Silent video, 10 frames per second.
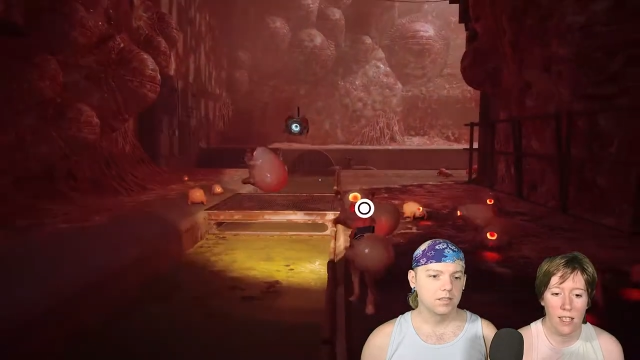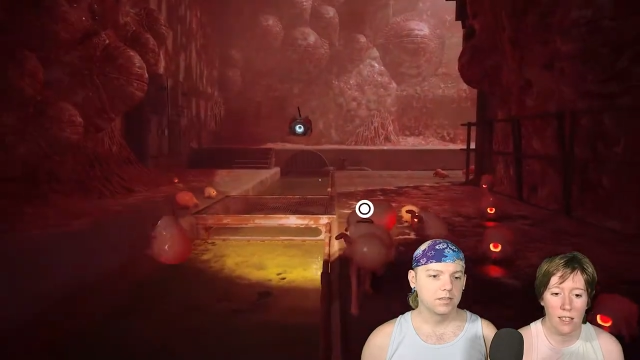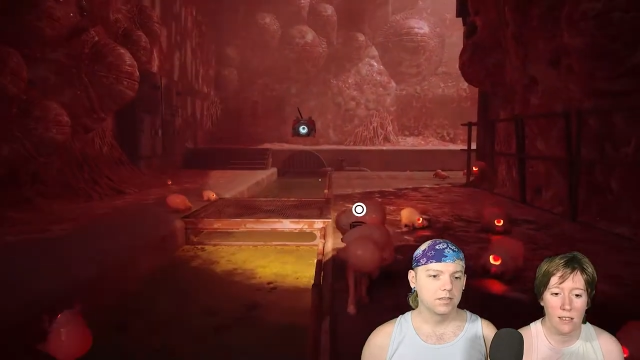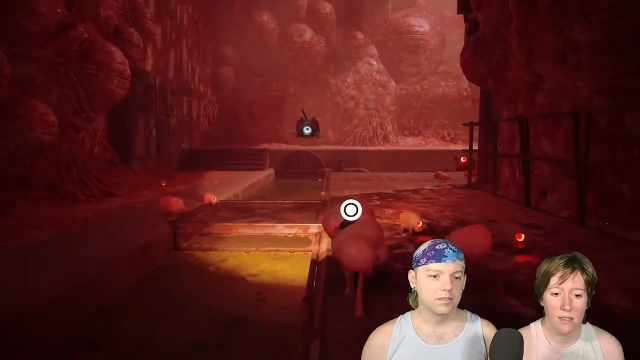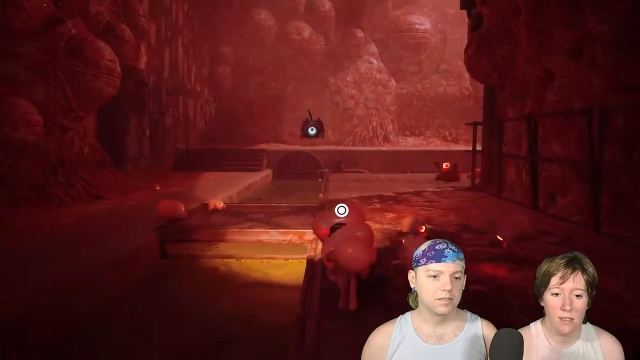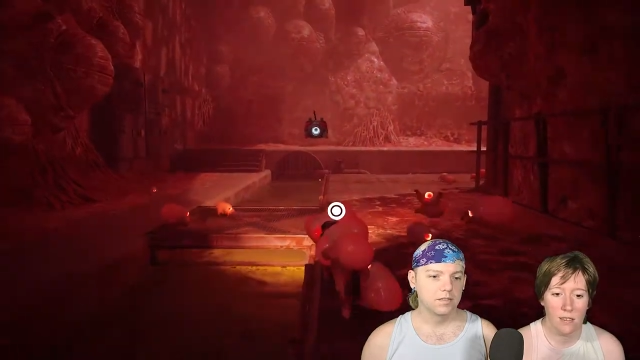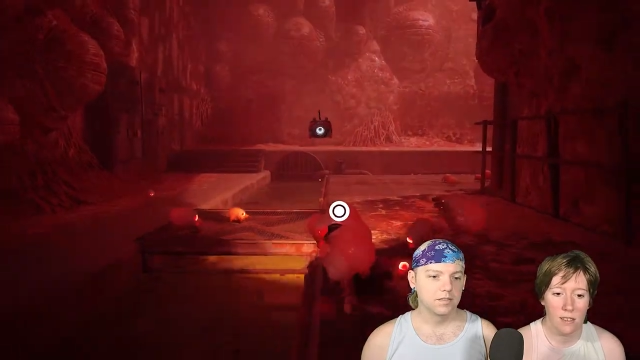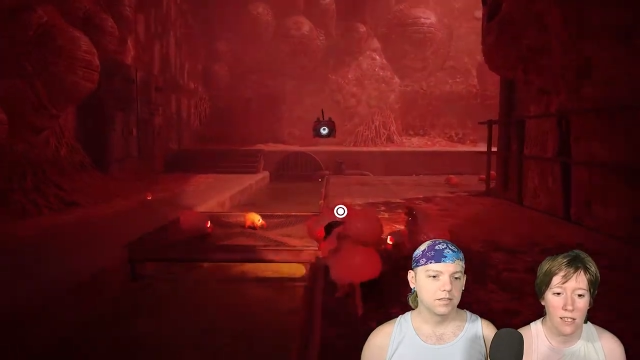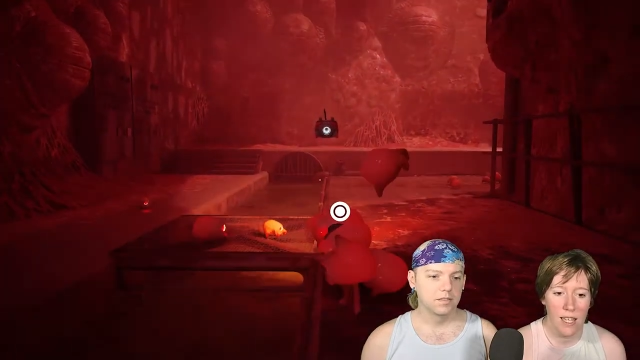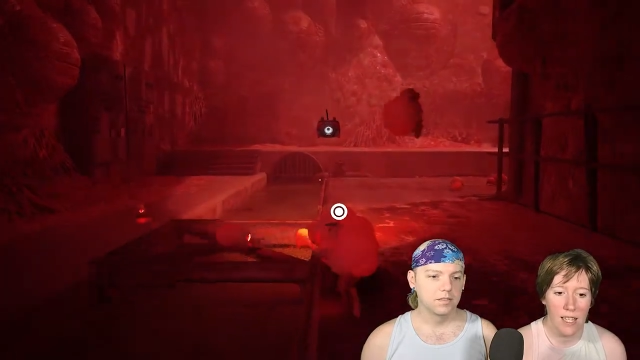Speaker 1: ah.
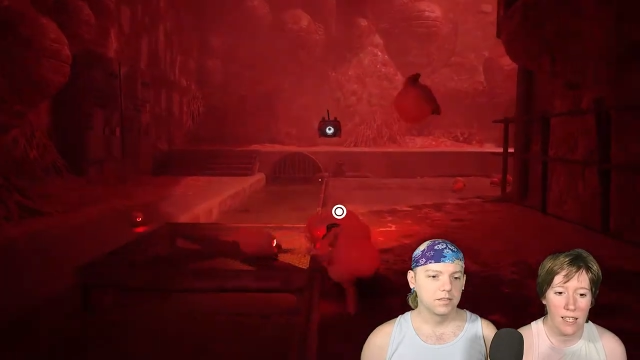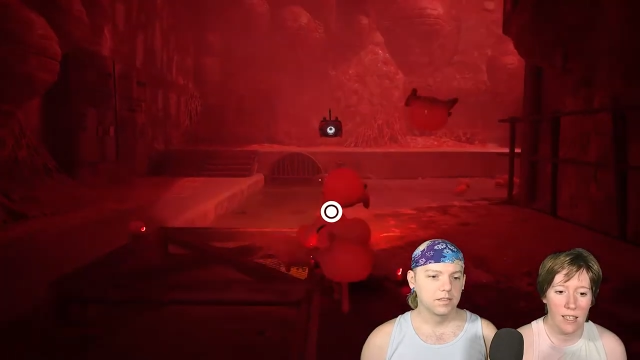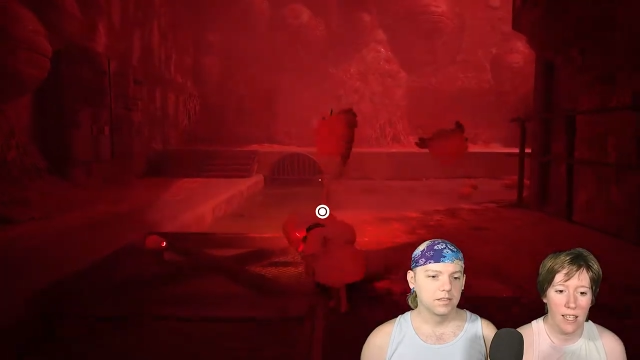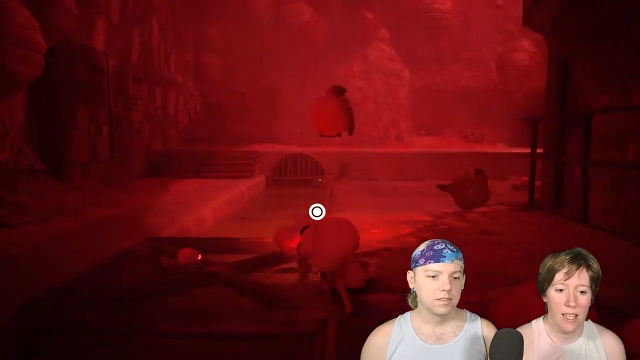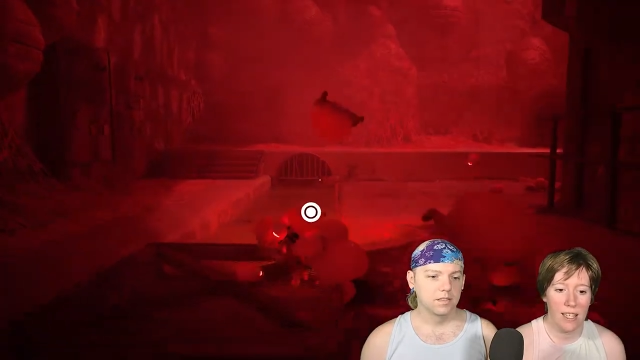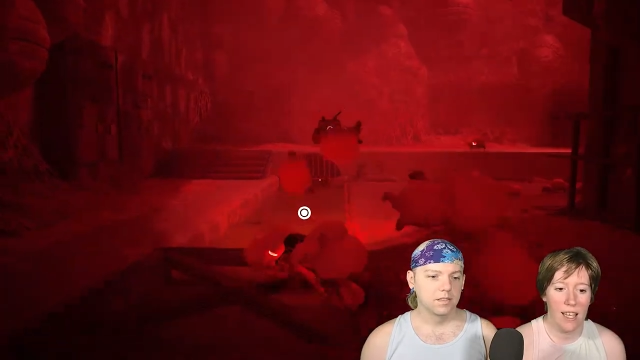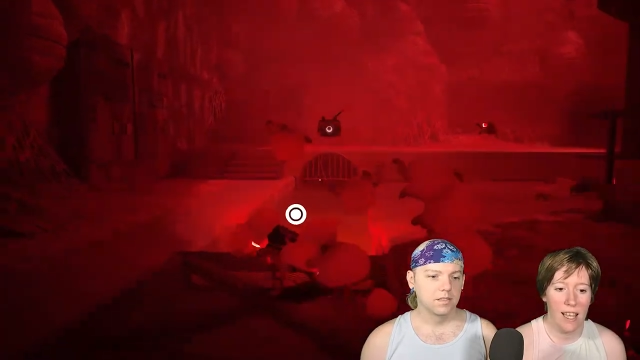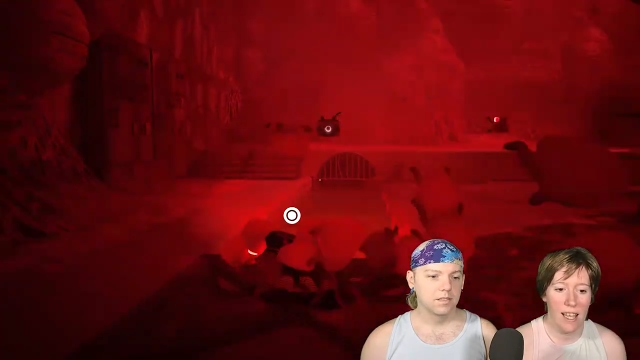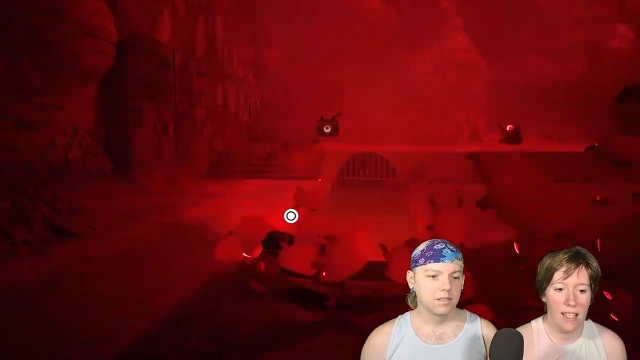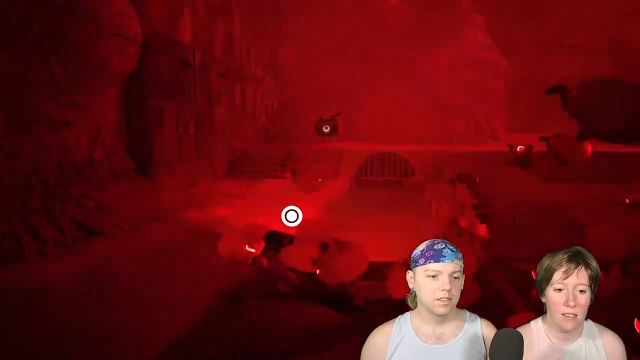Hey, hey,
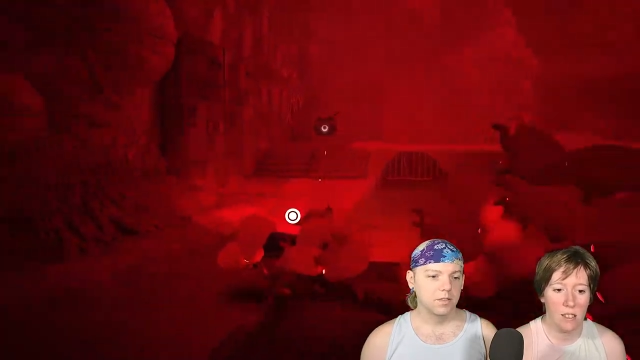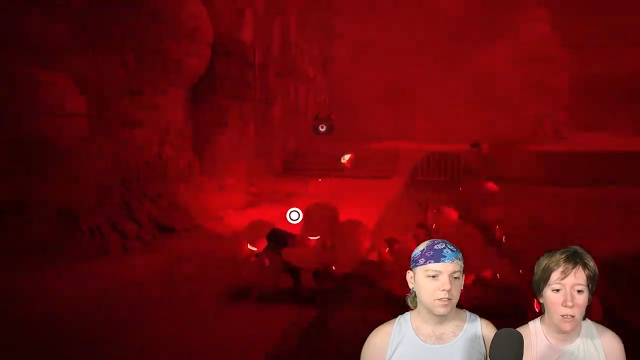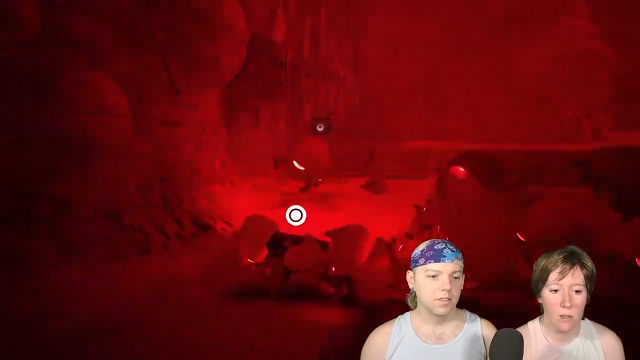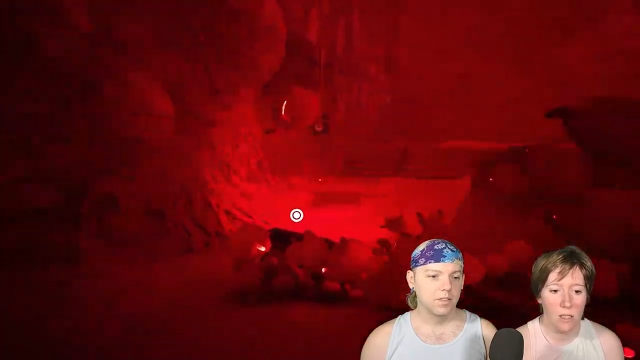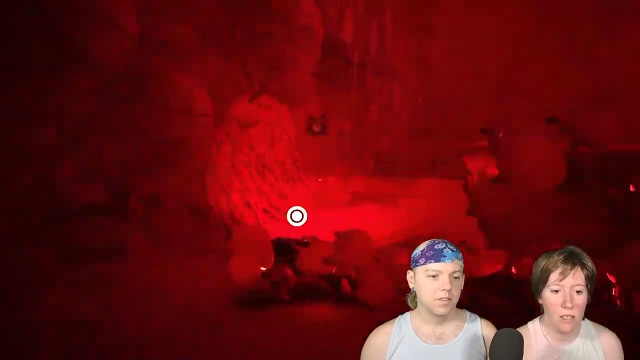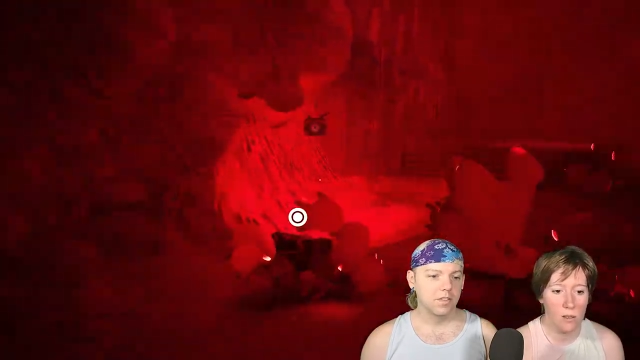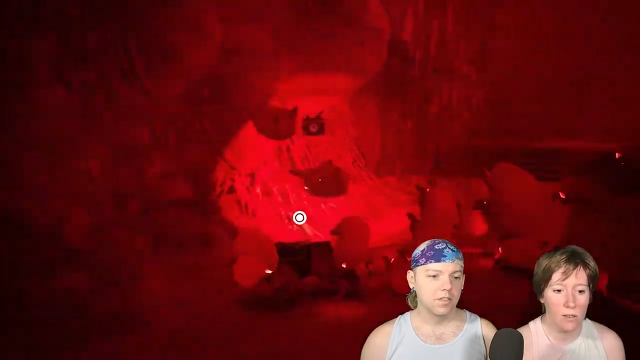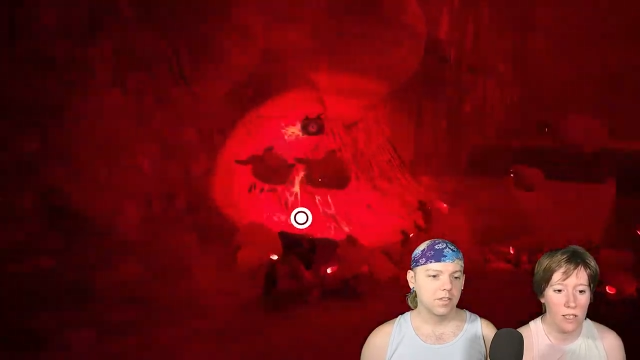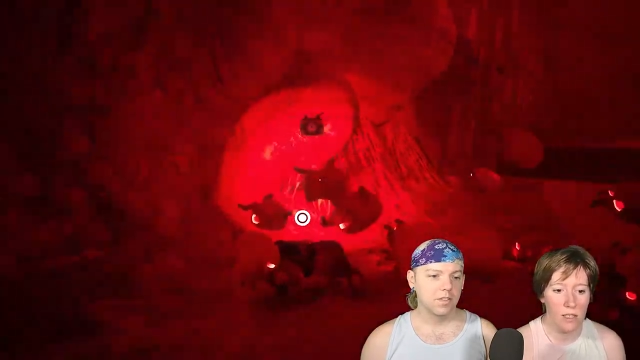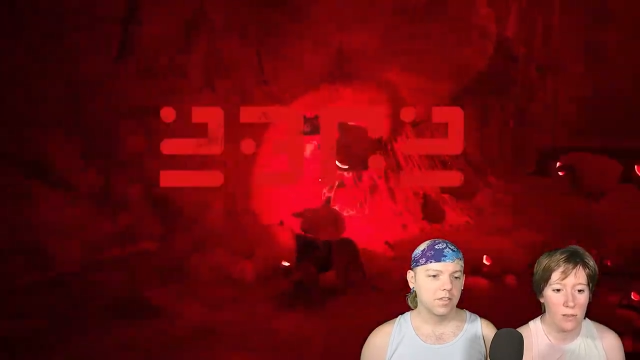hey. No, no,
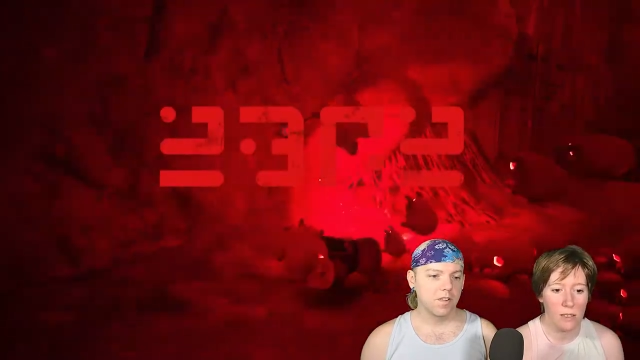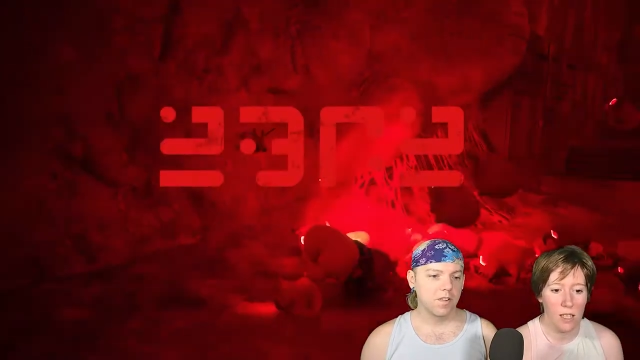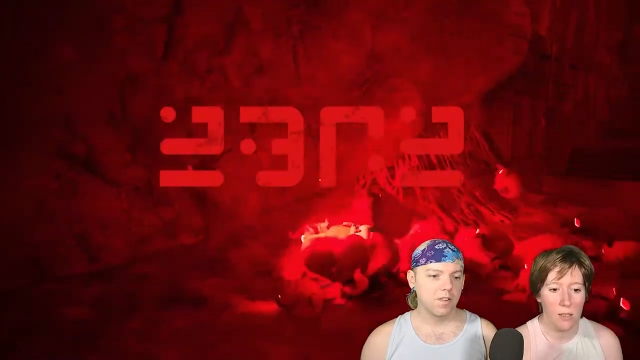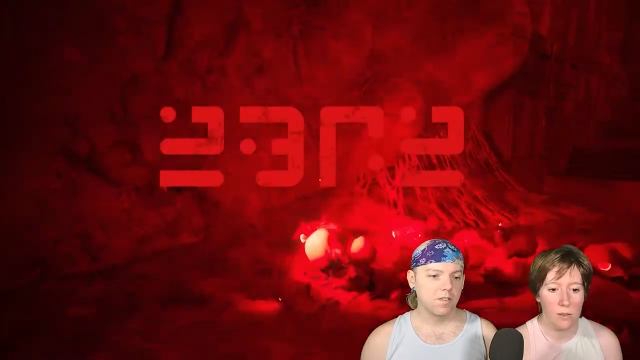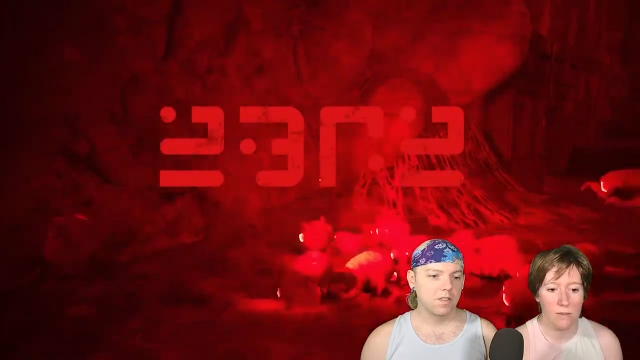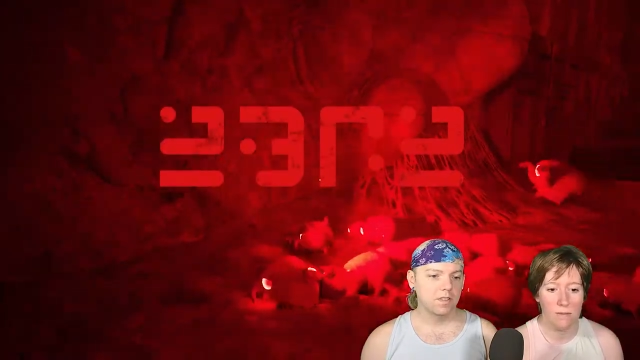no, no, no.